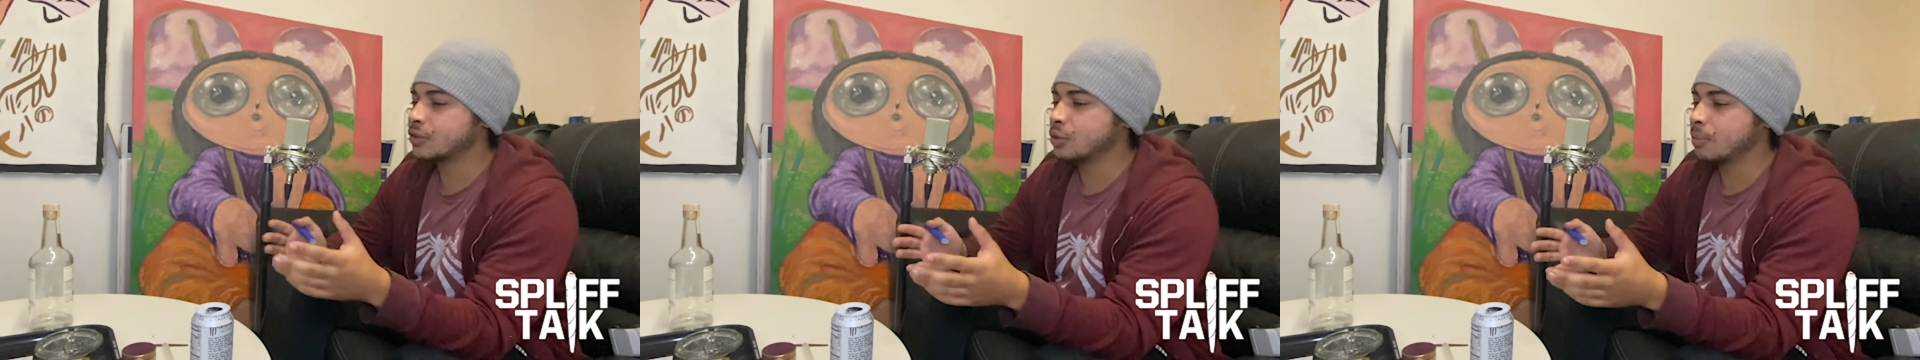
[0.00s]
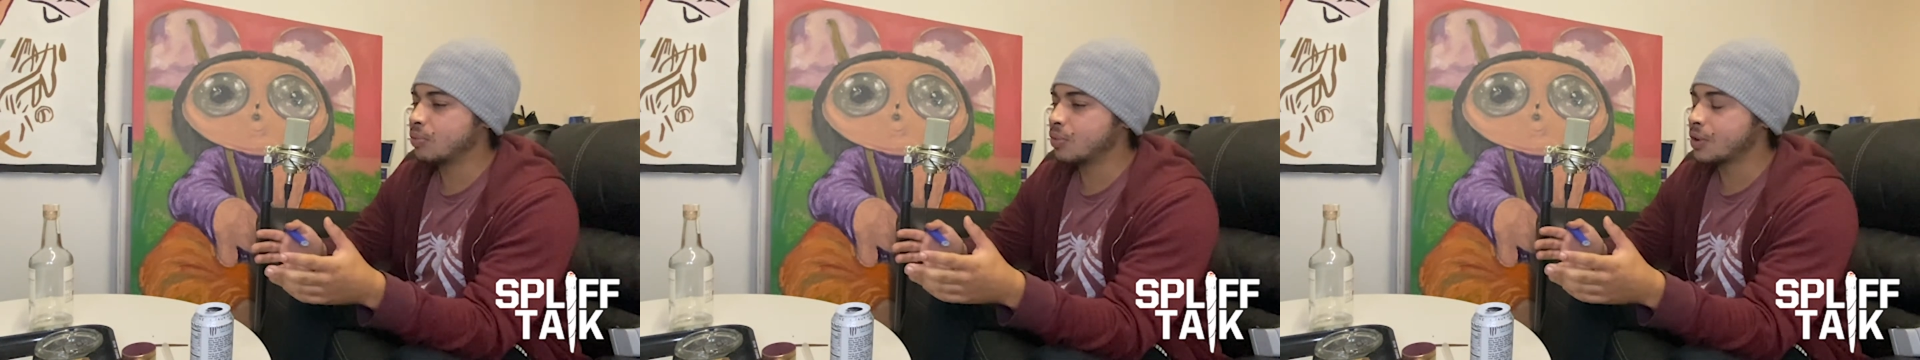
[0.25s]
to a
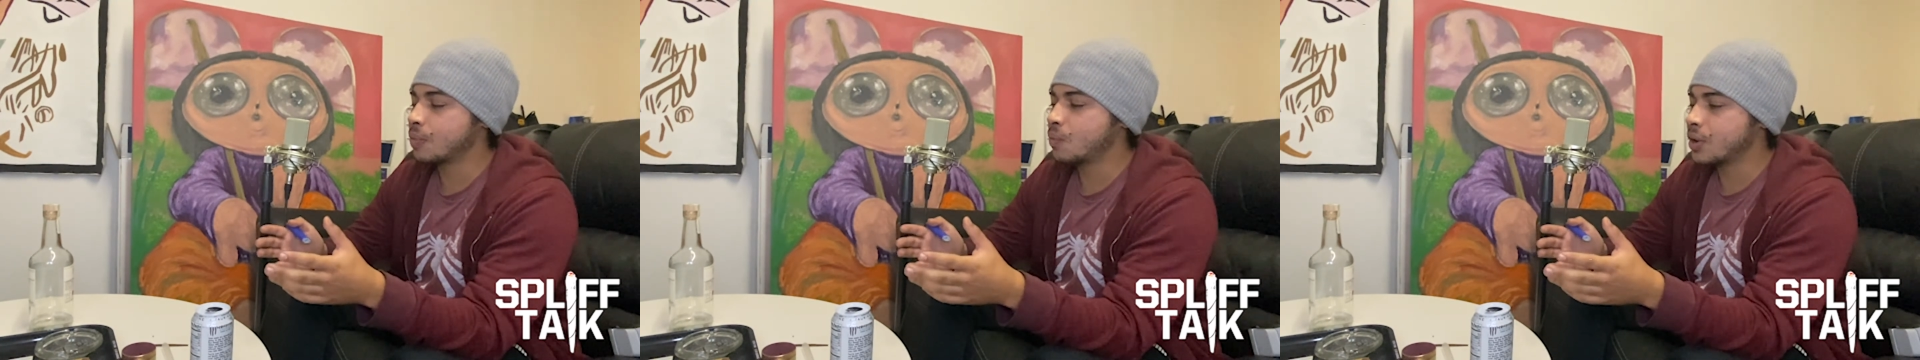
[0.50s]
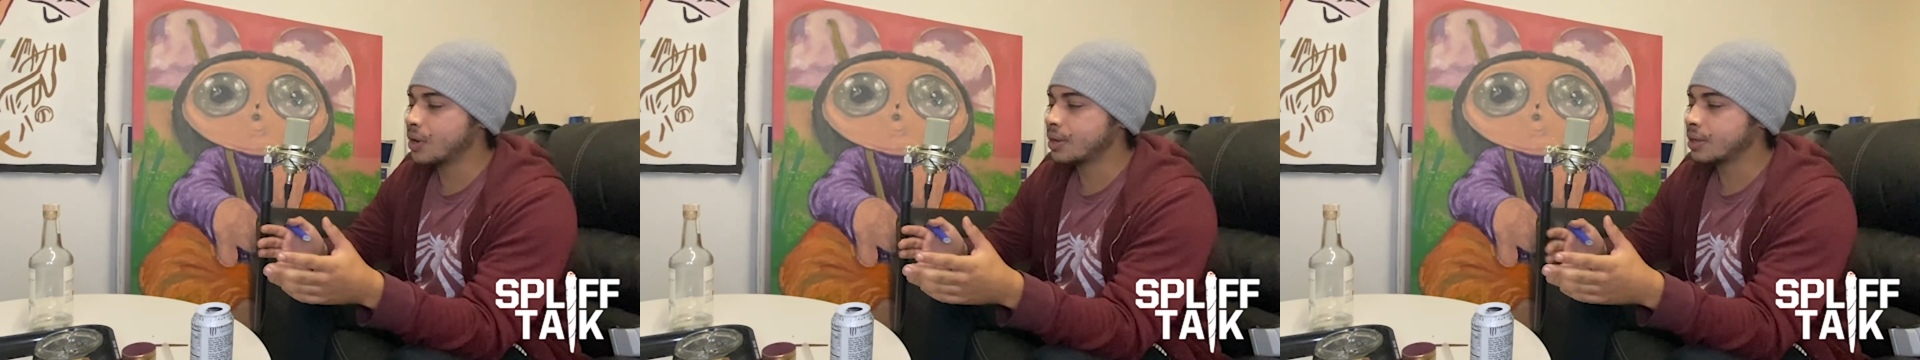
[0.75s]
point
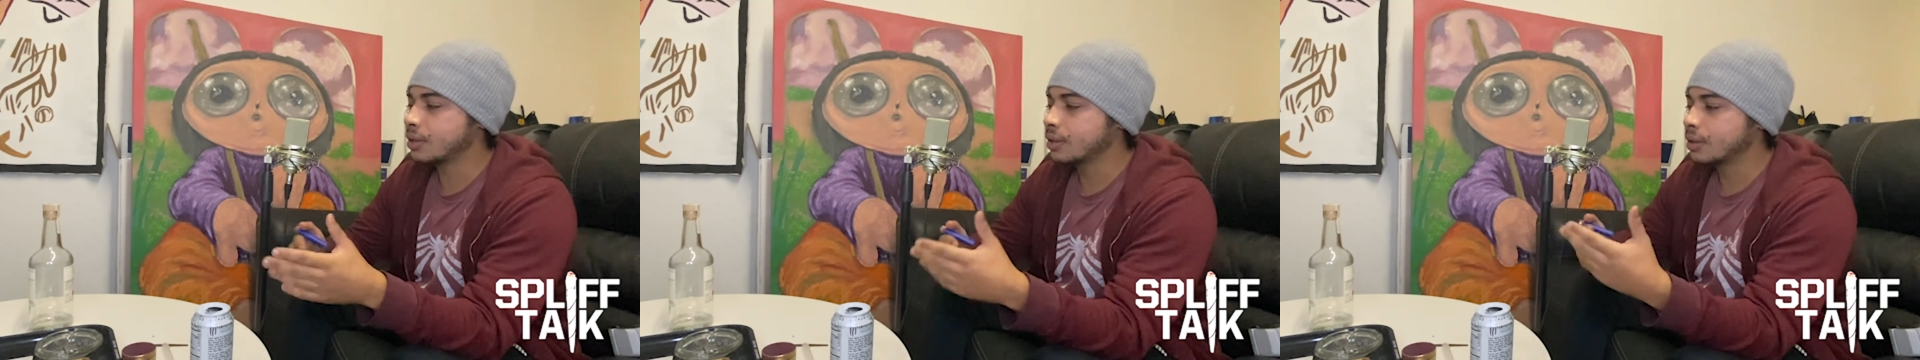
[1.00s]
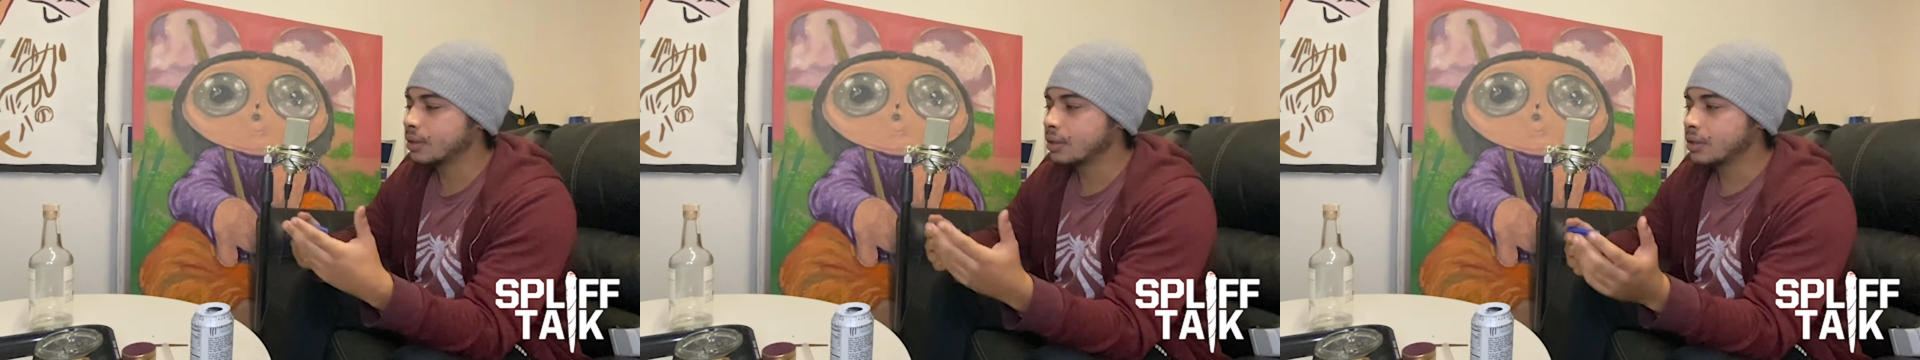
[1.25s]
where
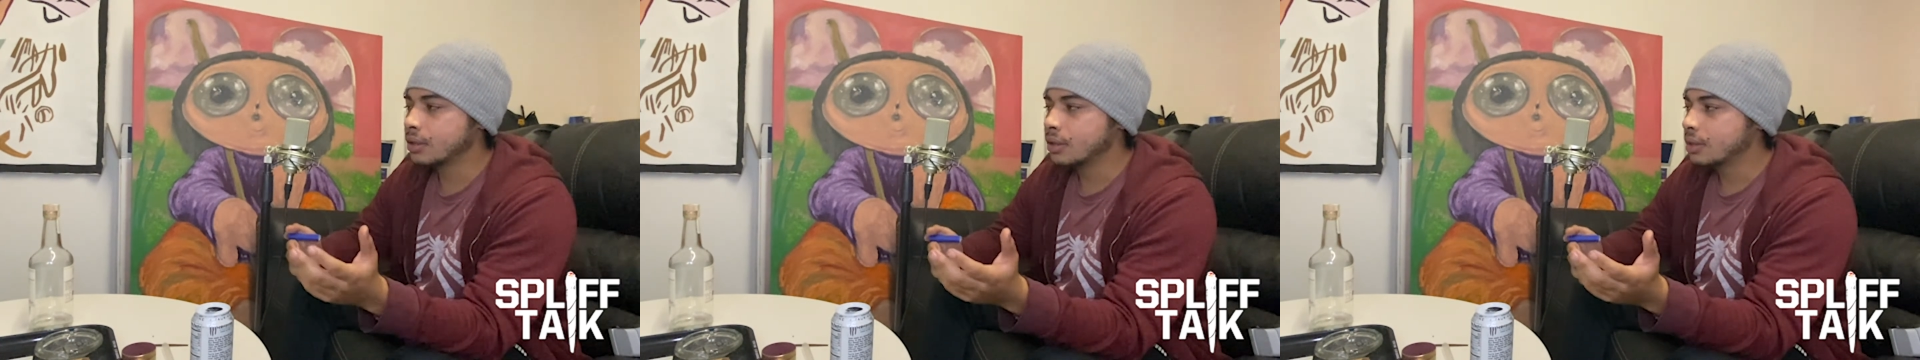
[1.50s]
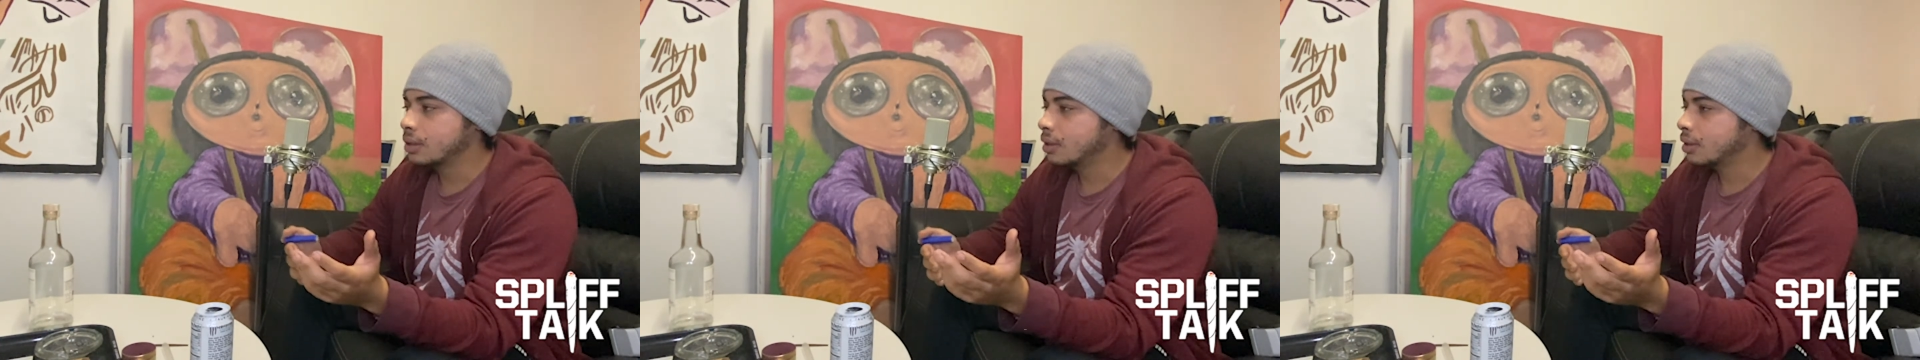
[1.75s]

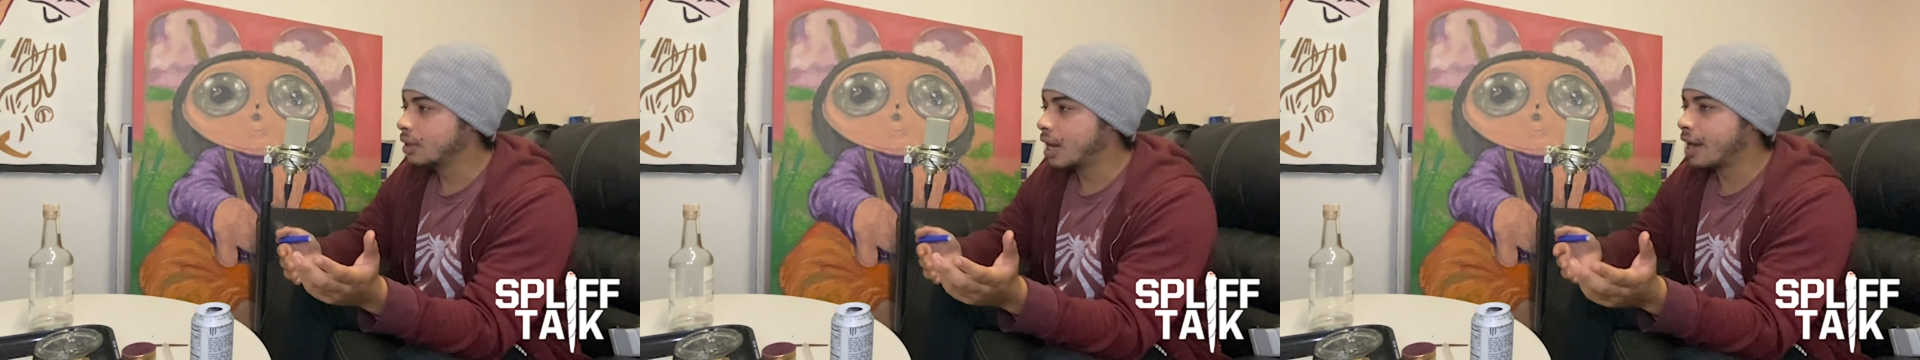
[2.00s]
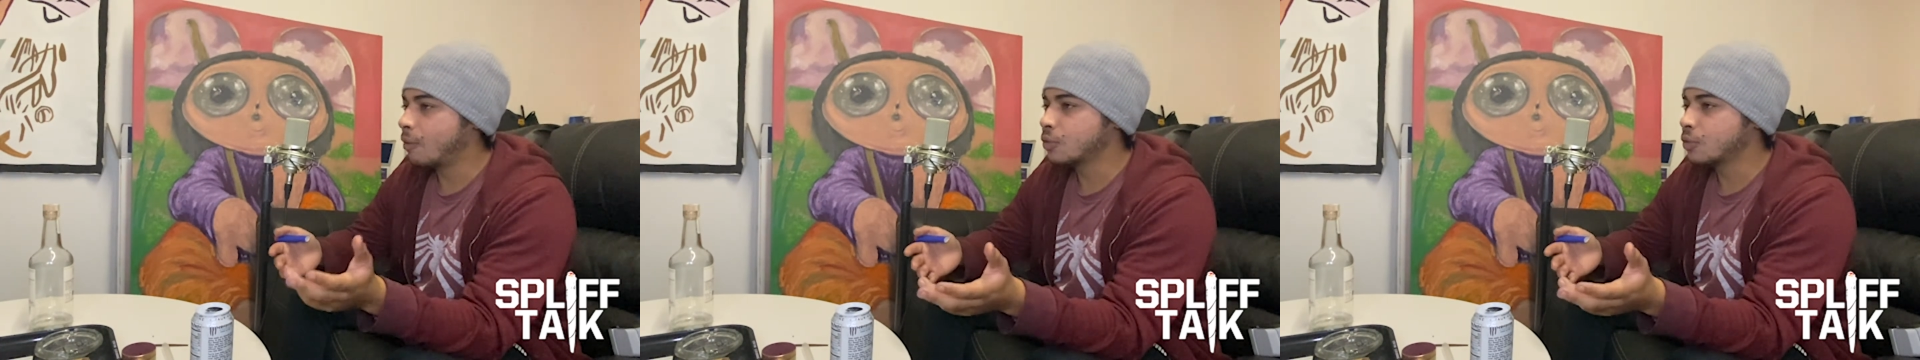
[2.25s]
I was